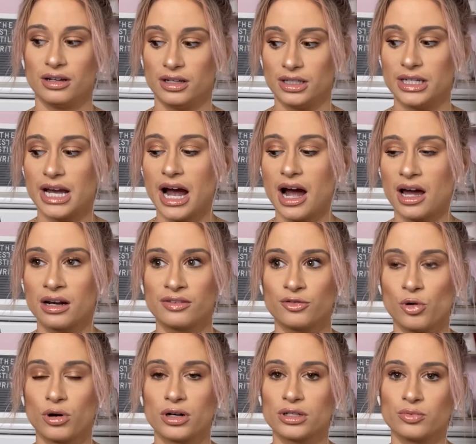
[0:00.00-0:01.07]
Yeah, and of
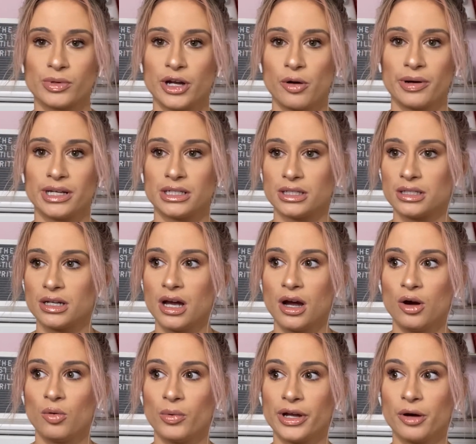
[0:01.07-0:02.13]
course we always
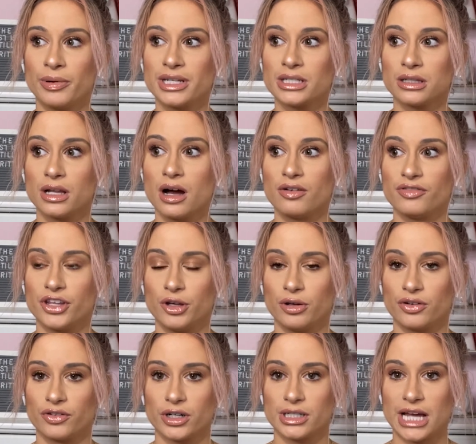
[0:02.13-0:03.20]
love "The
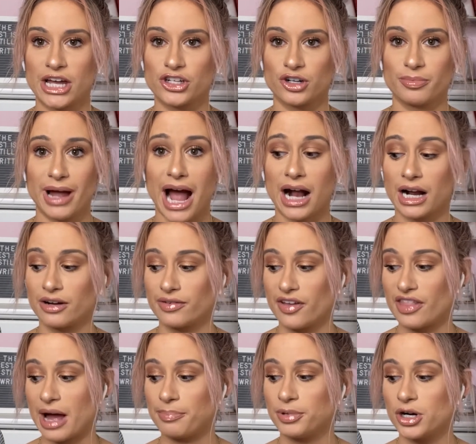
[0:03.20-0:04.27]
Universe Has Your Back." I
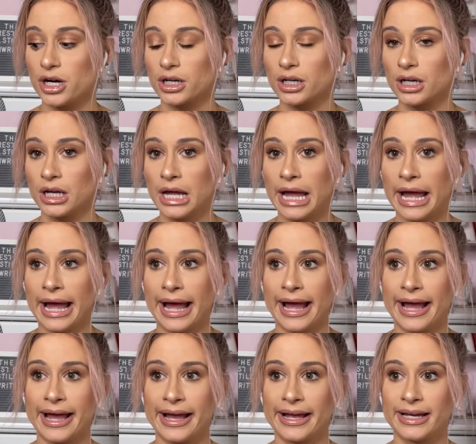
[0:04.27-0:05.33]
read that book,
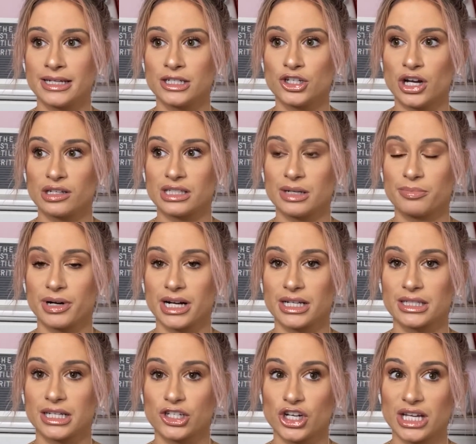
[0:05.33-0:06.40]
and Chelsea
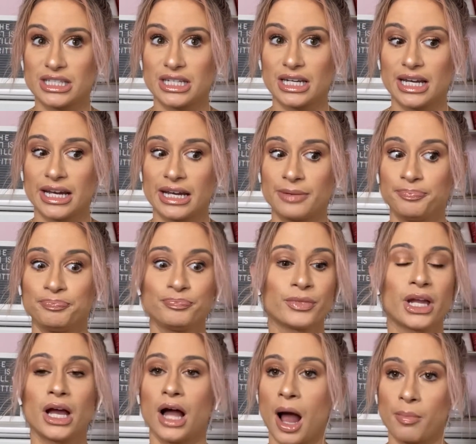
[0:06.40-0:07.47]
Briggs suggested it.
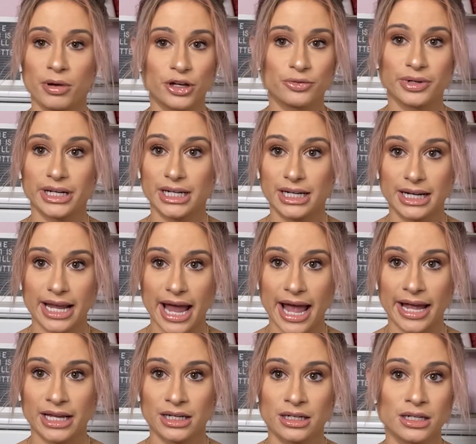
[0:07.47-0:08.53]
I'm gonna read it
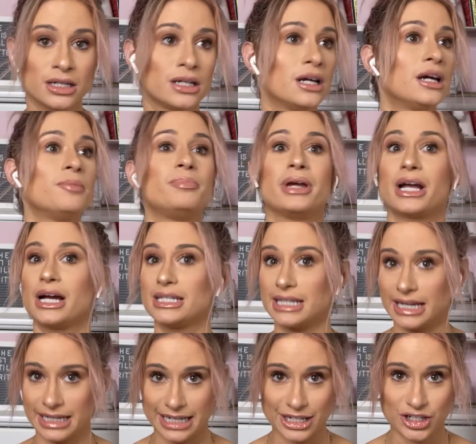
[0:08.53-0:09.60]
again because
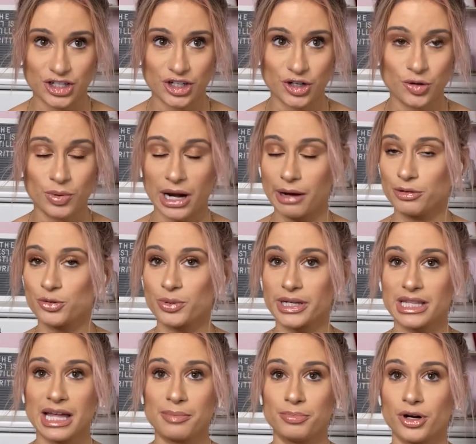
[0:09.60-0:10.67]
I need to. When I was
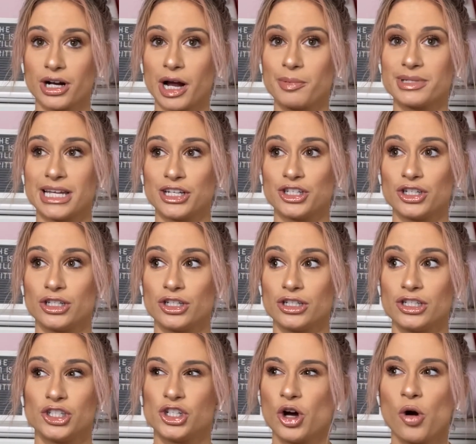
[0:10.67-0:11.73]
reading that book, I was
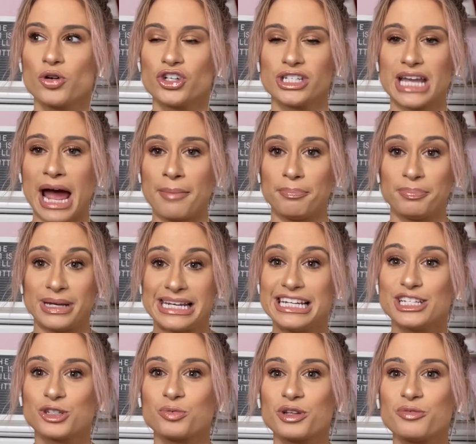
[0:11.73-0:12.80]
just at
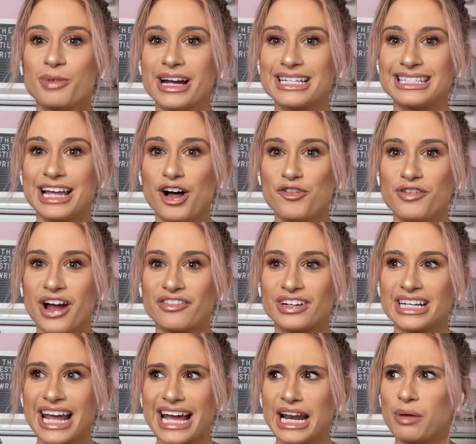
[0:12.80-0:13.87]
peace with myself
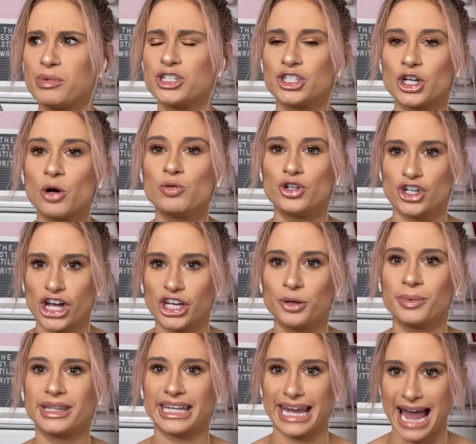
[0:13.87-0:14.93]
every day, and I was so
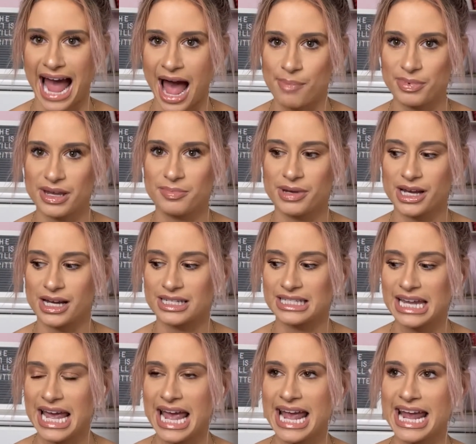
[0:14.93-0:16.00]
genuinely happy
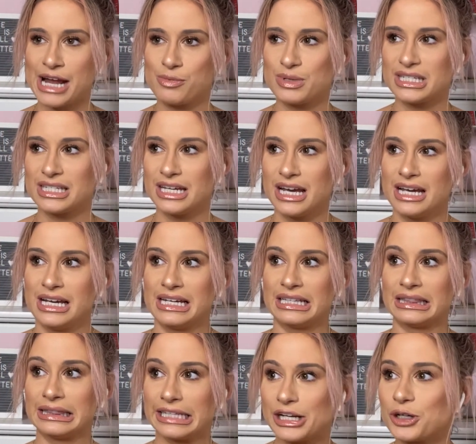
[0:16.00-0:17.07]
because it was
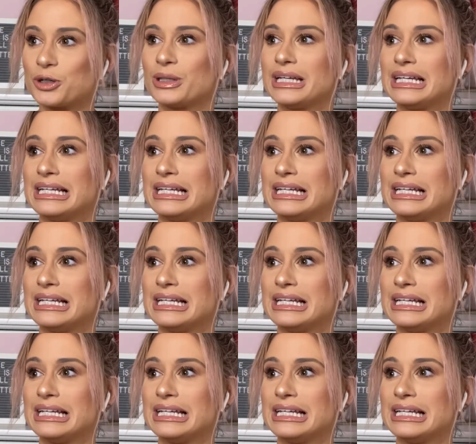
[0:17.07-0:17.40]
literally